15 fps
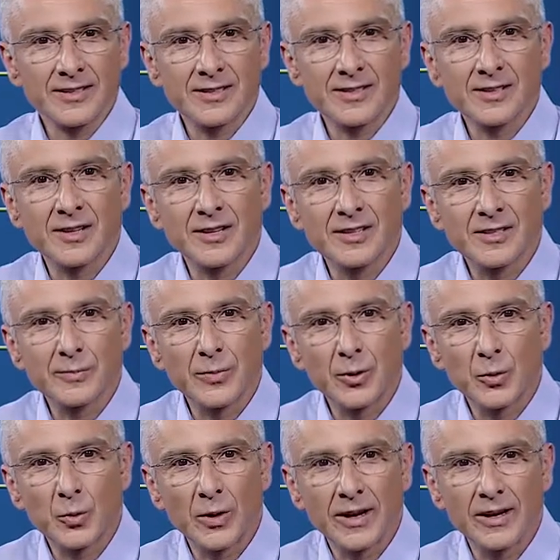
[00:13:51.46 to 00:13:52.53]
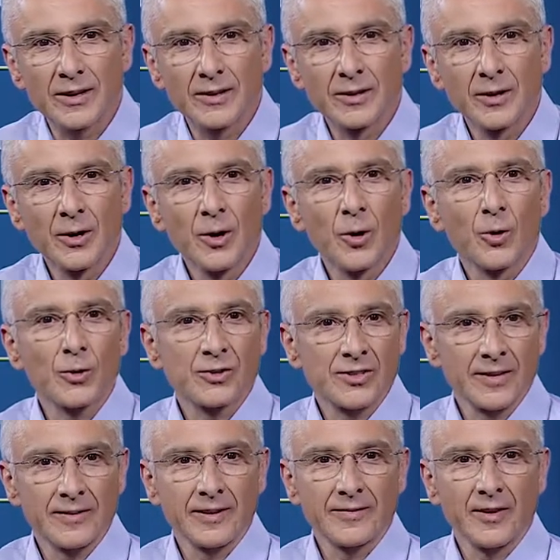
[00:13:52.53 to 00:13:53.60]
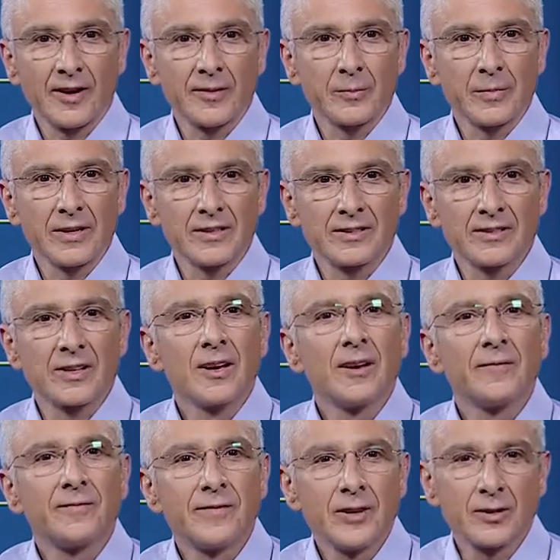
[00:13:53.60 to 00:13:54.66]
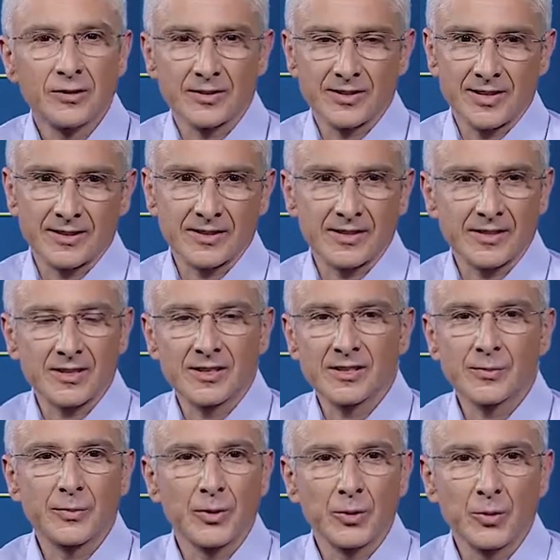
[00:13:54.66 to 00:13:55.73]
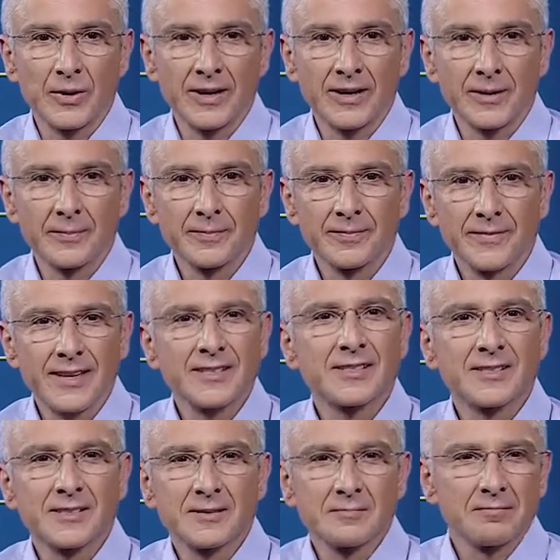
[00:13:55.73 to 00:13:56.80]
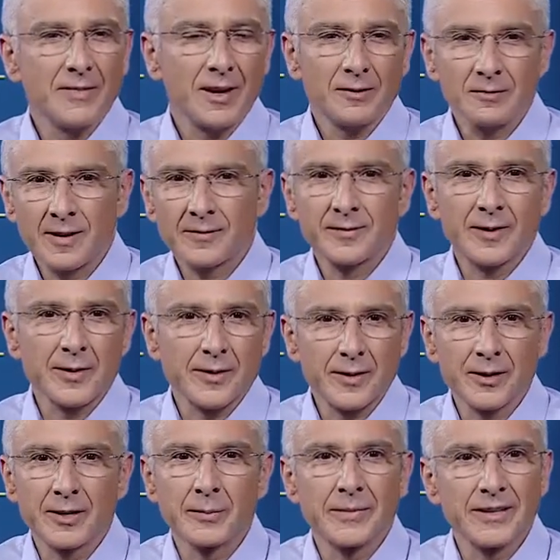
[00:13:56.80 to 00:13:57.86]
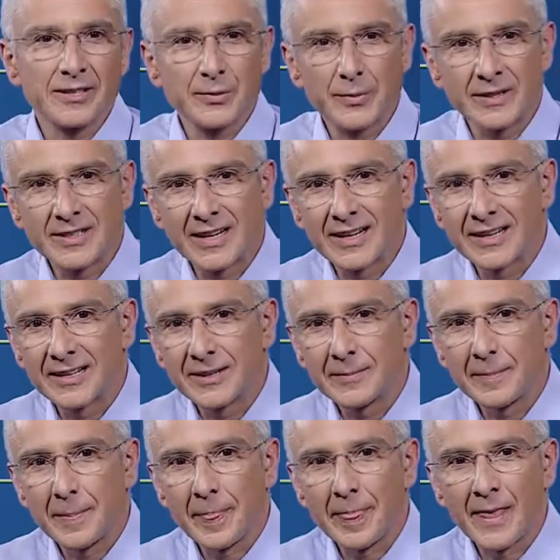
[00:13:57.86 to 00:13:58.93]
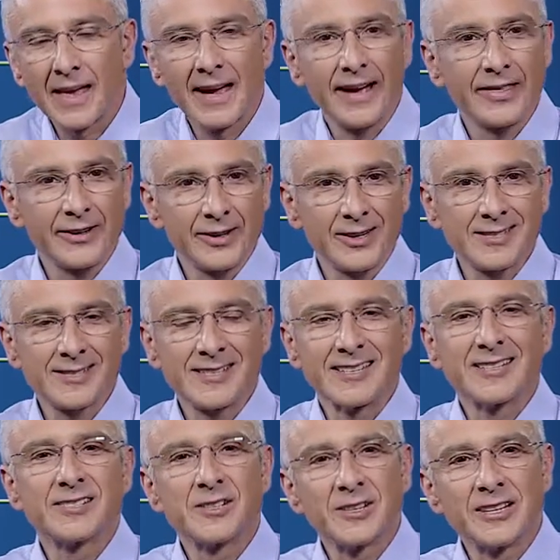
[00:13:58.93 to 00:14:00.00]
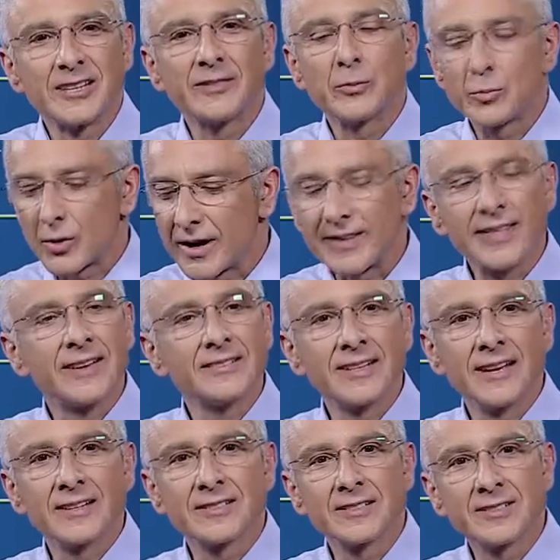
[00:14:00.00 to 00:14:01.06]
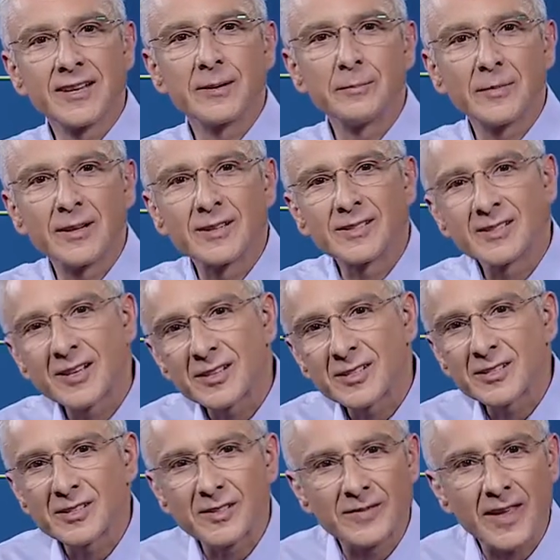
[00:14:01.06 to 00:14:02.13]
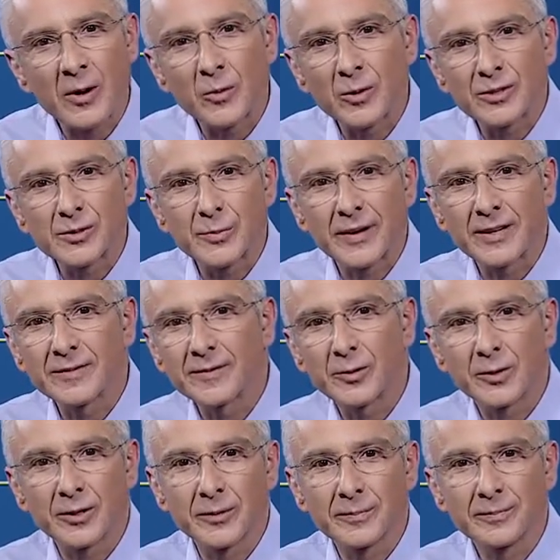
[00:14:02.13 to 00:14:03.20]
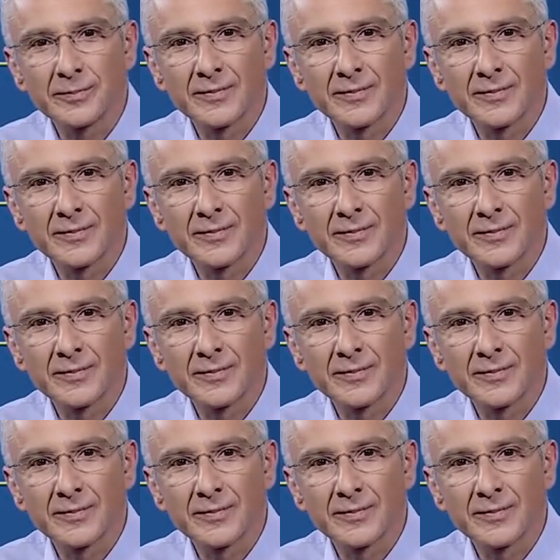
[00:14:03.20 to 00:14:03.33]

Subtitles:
exercise per week, or 75 minutes of vigorous exercise per week. That's roughly 30 minutes per day. And the nice thing is you can even break that down to 10-minute sessions if that works better for you.